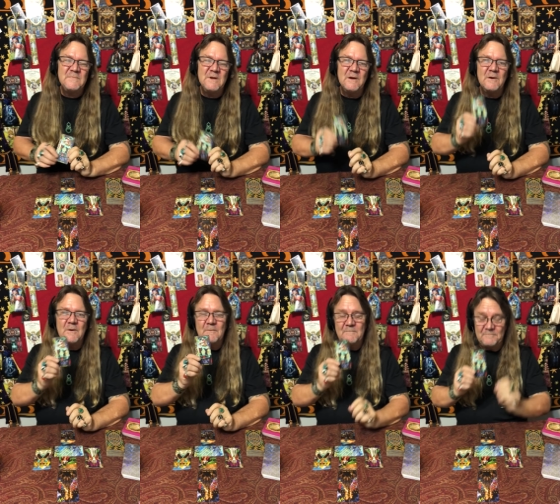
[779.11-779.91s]
You
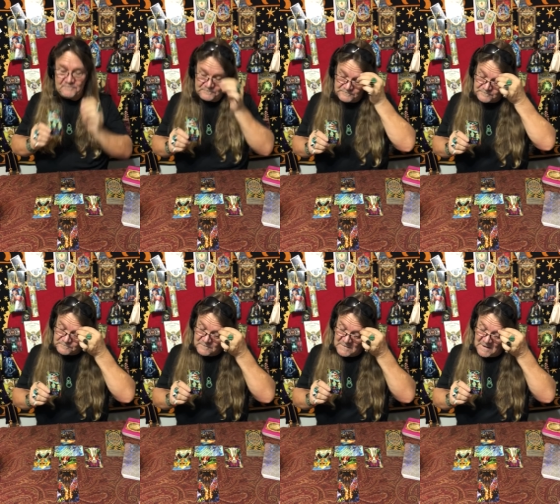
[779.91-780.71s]
know
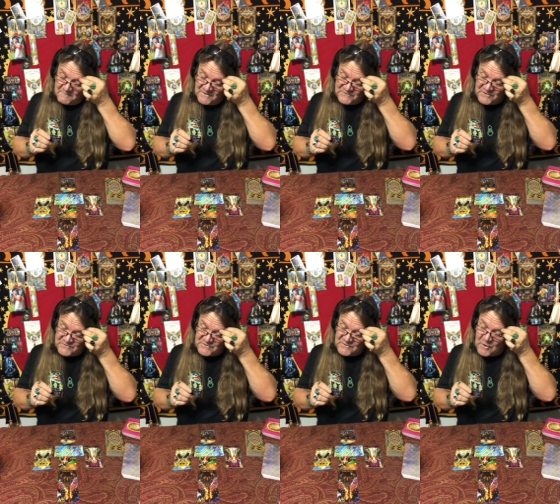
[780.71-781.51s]

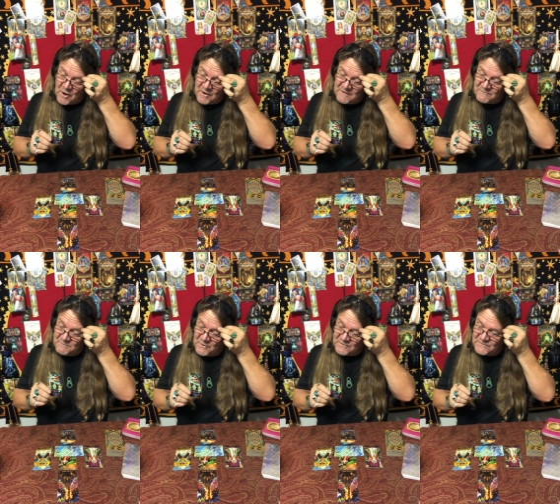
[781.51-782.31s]
magician card, every
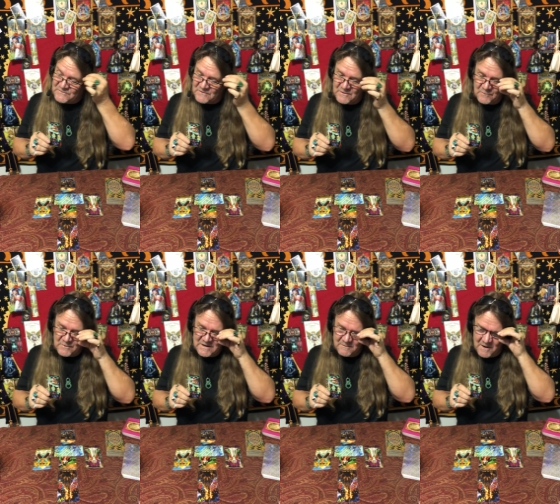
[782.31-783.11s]
book that you're going to
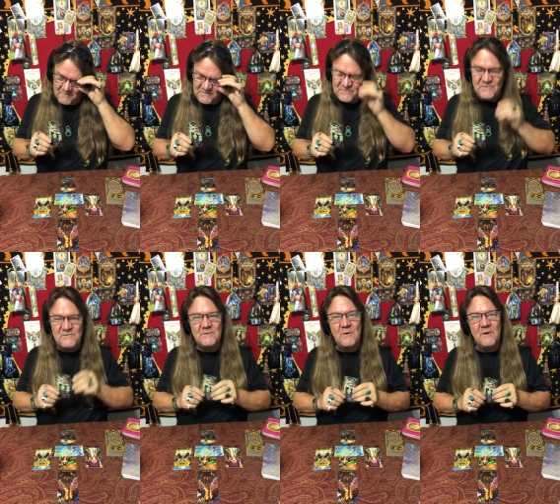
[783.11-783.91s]
read about
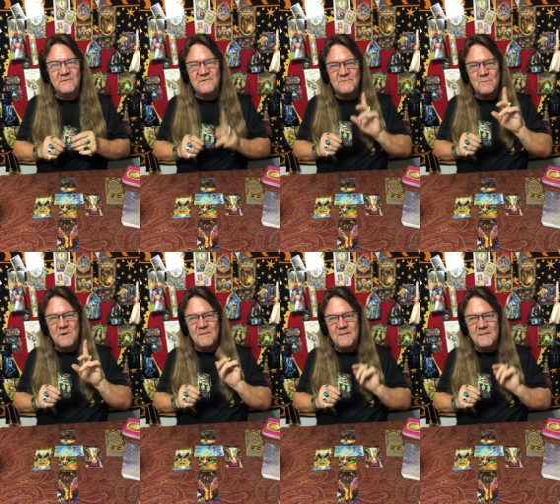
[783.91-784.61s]
magician cards says one